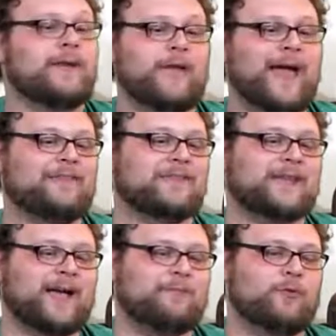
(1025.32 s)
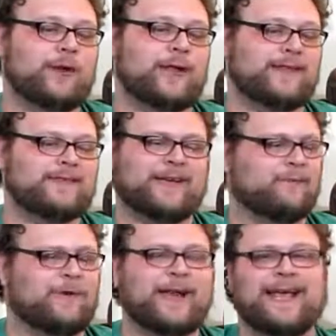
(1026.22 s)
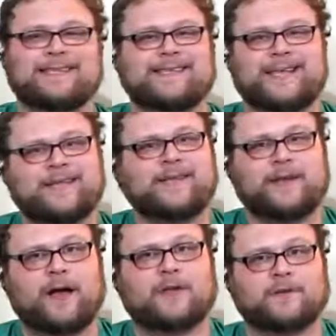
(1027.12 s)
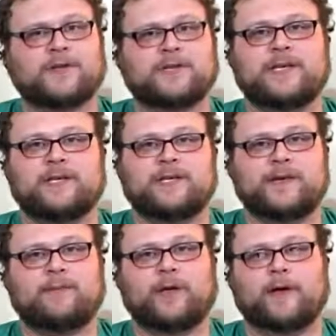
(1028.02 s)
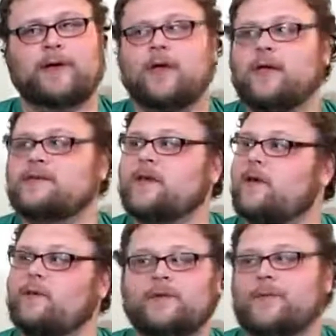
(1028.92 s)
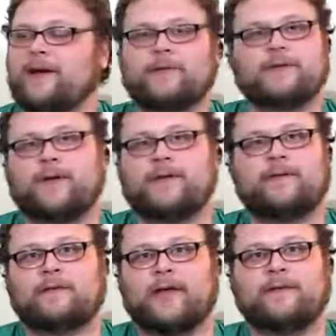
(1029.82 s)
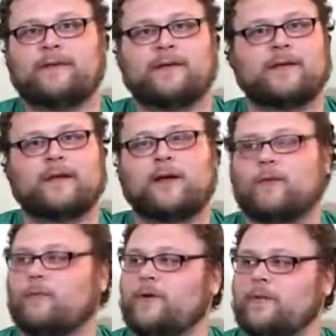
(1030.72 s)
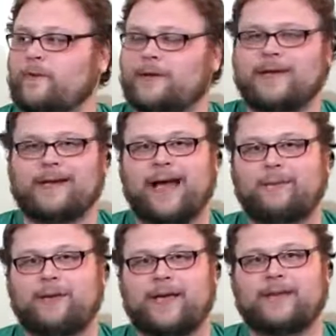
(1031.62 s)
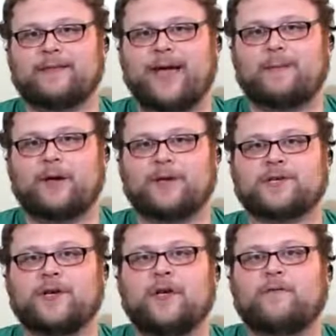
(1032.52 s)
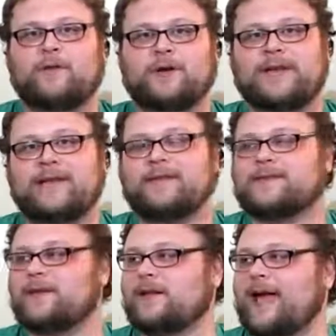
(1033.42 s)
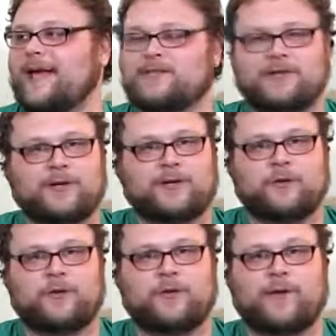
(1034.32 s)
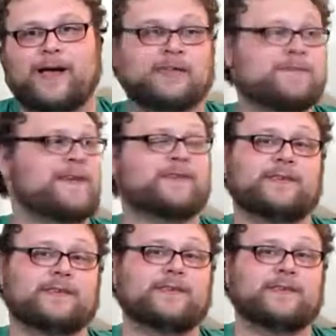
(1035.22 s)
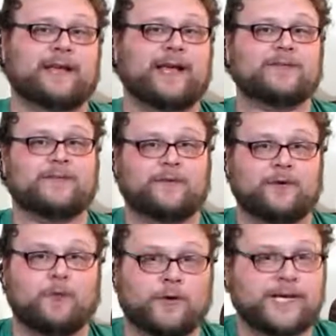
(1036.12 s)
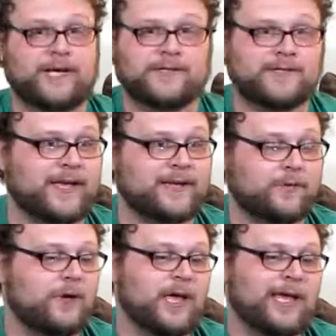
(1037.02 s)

And if you add the sideboard in, it's like right at $60 on TCG Player. So no matter which way you slice it, you know, you're really not paying that much for a deck that's going to last you a little good while, especially since the announcement of the new rotation schedule.